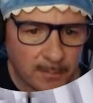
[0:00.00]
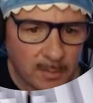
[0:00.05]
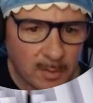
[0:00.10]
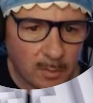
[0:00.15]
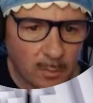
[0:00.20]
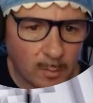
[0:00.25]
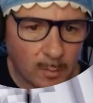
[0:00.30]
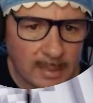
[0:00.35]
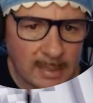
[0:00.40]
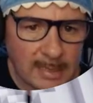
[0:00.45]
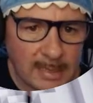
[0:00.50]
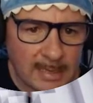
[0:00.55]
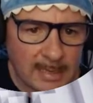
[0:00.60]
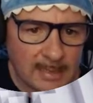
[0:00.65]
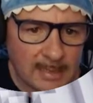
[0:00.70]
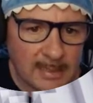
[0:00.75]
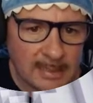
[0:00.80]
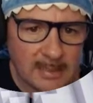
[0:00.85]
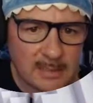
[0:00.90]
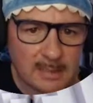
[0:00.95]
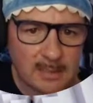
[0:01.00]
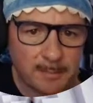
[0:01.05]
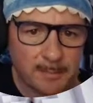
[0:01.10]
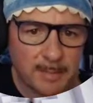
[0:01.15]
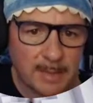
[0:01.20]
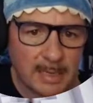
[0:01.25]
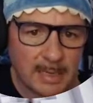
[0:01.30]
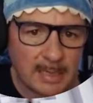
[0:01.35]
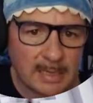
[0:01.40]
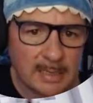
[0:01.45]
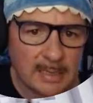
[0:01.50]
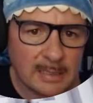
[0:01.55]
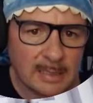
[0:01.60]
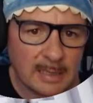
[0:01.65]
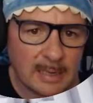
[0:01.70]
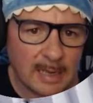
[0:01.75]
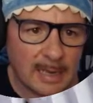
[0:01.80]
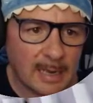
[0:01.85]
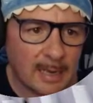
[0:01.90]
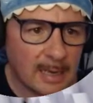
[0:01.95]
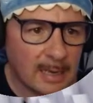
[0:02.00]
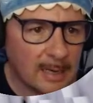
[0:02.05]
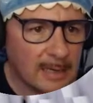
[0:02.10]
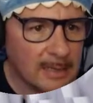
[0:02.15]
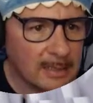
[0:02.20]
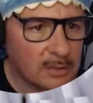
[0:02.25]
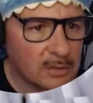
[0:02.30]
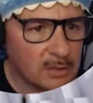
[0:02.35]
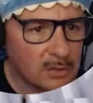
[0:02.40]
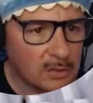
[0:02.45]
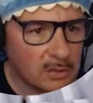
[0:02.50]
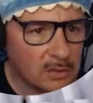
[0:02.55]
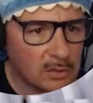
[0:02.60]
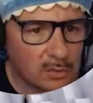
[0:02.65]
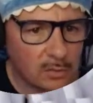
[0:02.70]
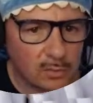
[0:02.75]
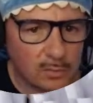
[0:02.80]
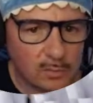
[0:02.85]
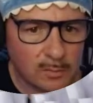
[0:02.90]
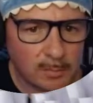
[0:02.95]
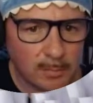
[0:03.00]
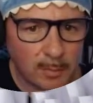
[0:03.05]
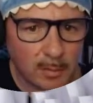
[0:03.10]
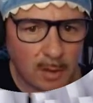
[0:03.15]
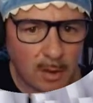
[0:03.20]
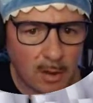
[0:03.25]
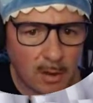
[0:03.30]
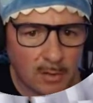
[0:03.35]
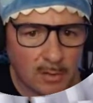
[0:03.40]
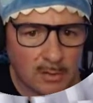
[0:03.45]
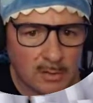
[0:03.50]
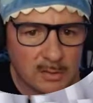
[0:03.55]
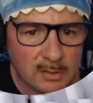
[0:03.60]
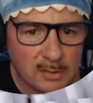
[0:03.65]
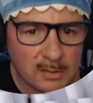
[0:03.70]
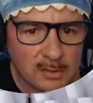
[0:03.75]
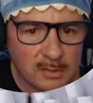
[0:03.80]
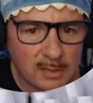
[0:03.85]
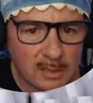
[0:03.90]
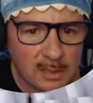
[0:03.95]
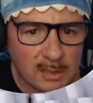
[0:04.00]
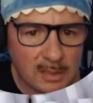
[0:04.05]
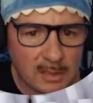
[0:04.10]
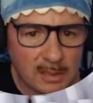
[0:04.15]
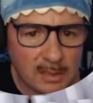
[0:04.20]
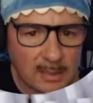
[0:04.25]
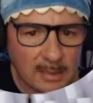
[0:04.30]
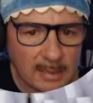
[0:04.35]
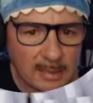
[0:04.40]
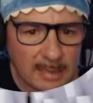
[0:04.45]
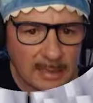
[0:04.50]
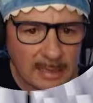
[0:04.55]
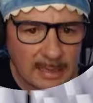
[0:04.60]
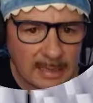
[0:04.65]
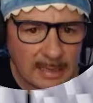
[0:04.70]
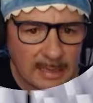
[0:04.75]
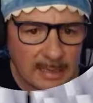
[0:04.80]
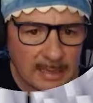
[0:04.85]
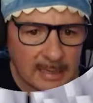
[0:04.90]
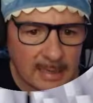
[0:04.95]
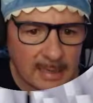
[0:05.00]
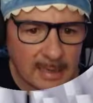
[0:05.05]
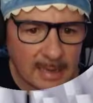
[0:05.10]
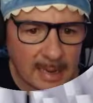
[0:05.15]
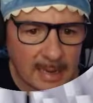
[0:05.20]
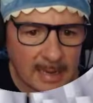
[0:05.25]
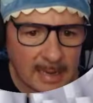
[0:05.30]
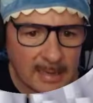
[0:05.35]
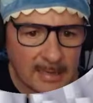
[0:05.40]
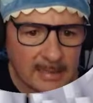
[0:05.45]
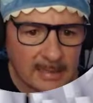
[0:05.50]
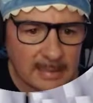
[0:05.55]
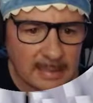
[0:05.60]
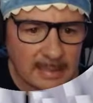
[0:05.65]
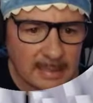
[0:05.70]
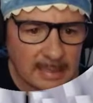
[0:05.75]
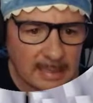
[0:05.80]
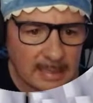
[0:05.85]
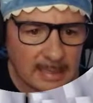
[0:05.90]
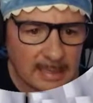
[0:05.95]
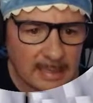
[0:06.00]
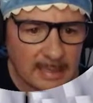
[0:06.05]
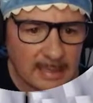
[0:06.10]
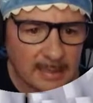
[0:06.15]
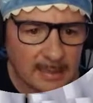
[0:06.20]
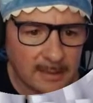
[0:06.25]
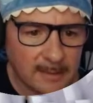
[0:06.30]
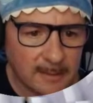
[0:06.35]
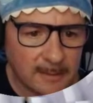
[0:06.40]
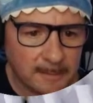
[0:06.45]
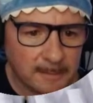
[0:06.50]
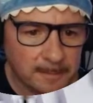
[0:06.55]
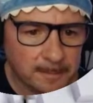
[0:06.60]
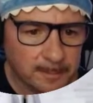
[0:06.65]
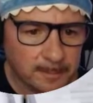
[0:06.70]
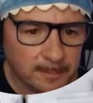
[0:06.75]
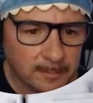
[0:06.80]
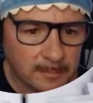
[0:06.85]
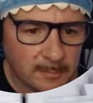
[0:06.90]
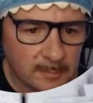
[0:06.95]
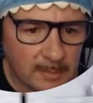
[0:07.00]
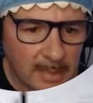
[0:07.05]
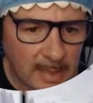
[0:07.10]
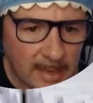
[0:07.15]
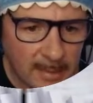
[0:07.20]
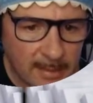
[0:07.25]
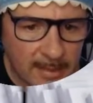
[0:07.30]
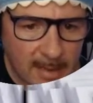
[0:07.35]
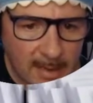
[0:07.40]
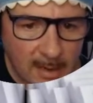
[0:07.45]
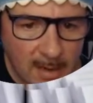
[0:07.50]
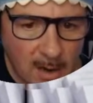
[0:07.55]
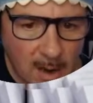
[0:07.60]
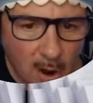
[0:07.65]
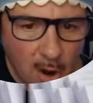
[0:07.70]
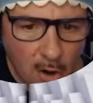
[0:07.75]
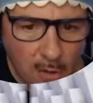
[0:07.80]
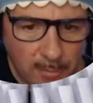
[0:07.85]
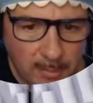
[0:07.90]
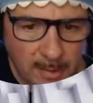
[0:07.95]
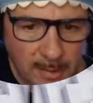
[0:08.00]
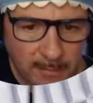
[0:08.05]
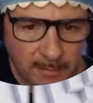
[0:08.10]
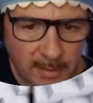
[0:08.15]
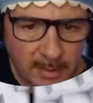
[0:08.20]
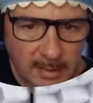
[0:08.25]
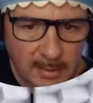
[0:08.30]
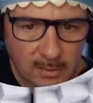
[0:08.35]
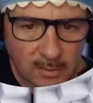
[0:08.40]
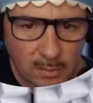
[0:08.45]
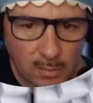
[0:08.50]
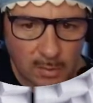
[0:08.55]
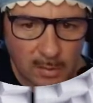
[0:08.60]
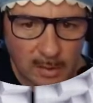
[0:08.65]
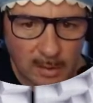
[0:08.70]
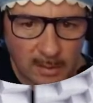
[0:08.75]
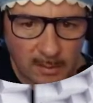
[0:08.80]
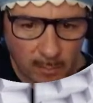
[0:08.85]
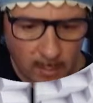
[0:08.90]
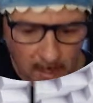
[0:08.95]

we need this to be, let's just do blocks here and here, and then hope that everything's good, and we're